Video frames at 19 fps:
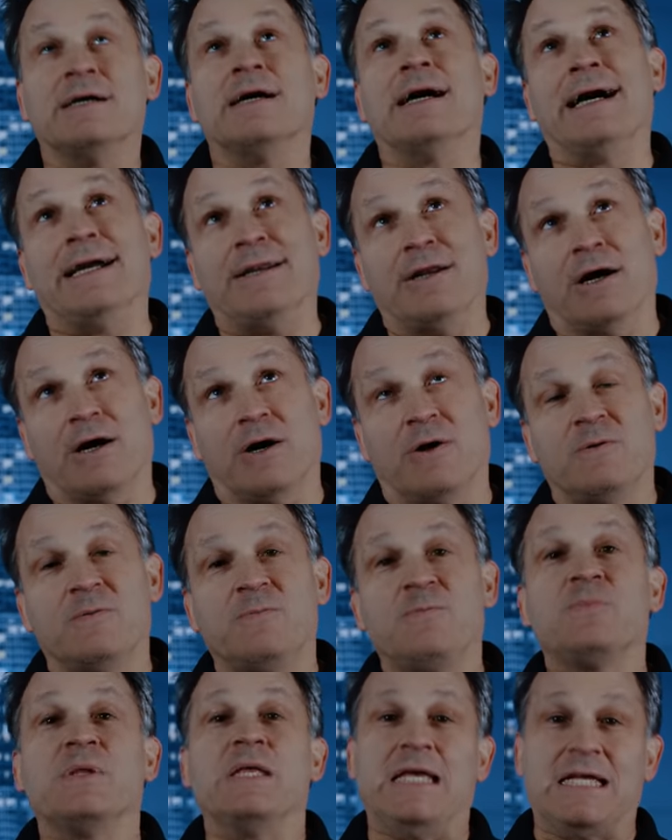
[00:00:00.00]
I know,
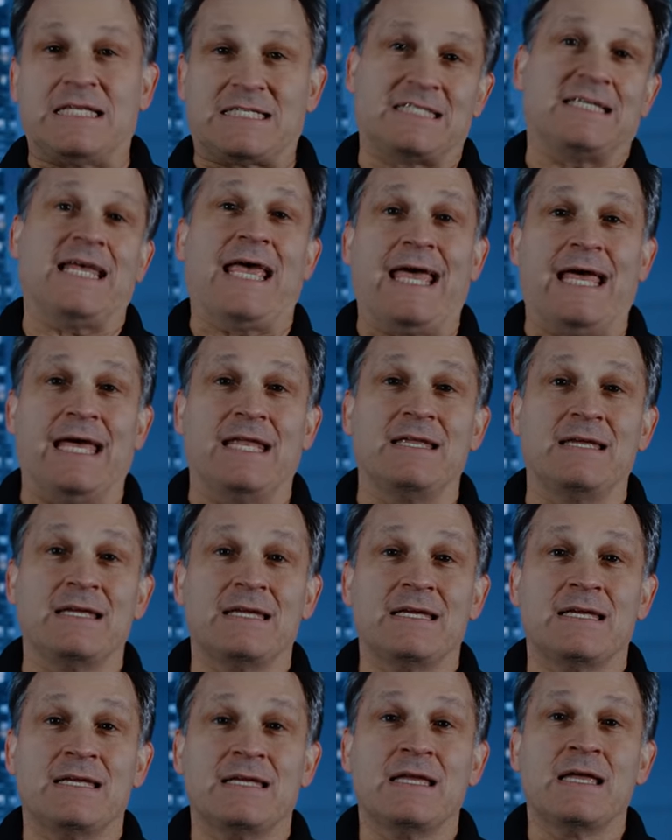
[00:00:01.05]
it's sad.
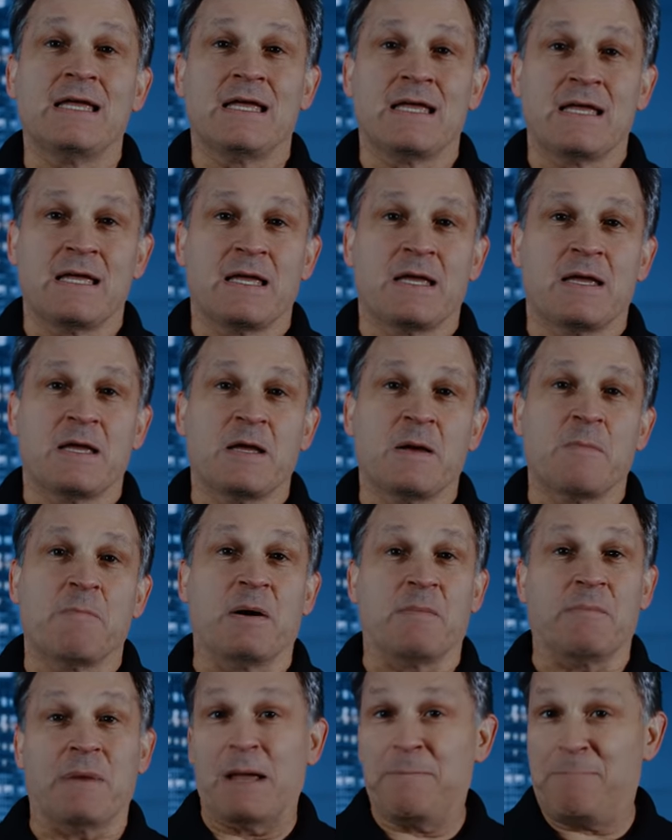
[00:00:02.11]

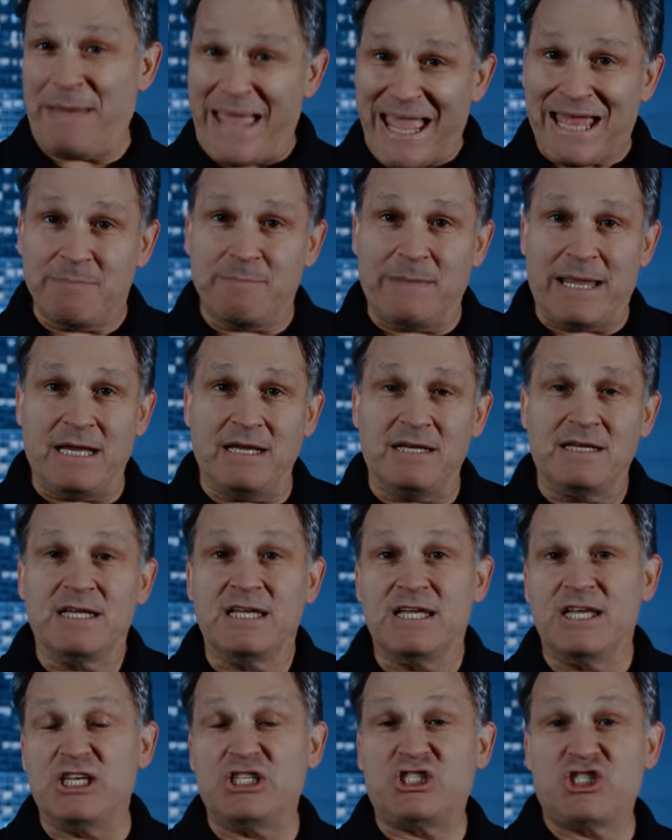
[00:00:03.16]
But my bandmate
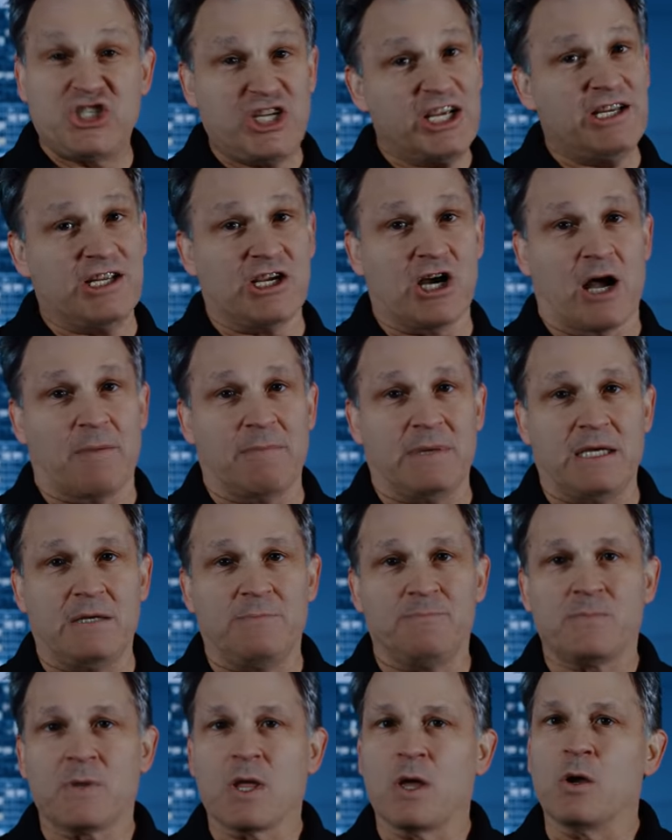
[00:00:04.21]
is cheating on me
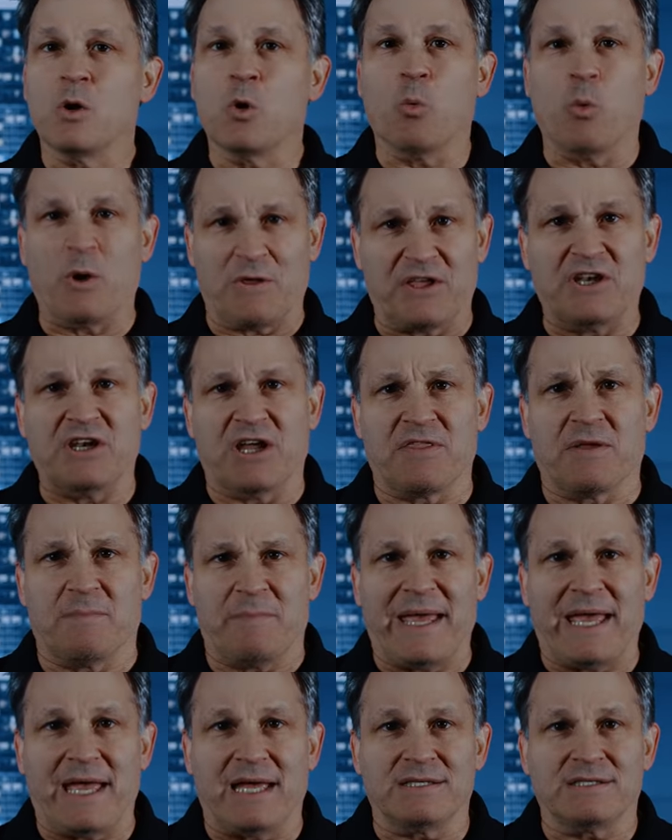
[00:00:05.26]
with another
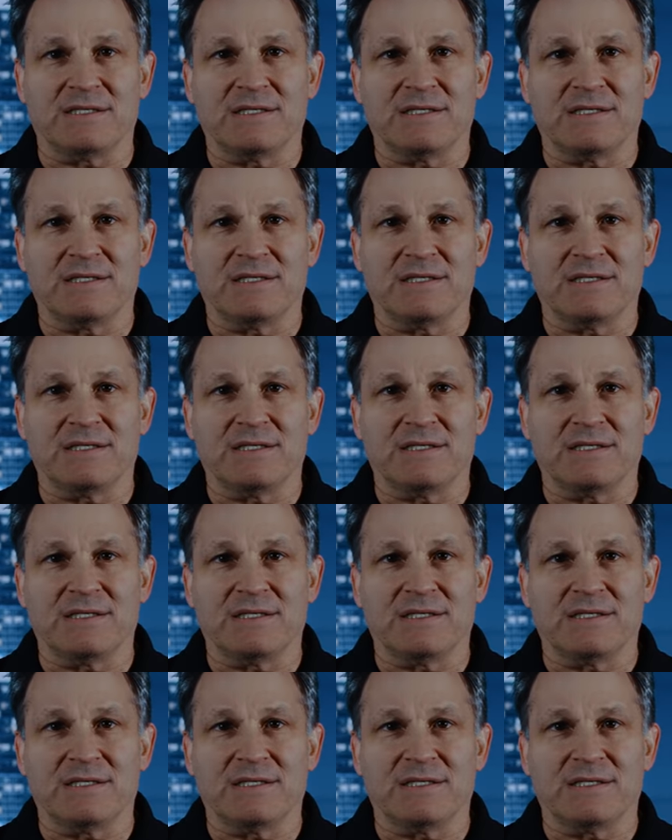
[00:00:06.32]
band.